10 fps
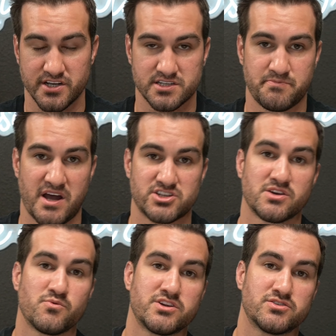especially
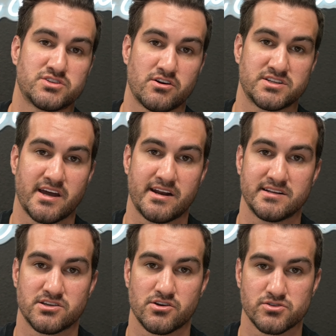when you start to get
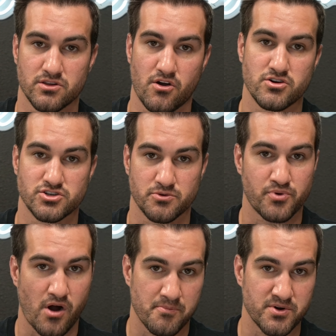into those larger
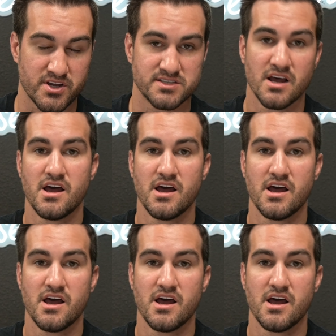properties.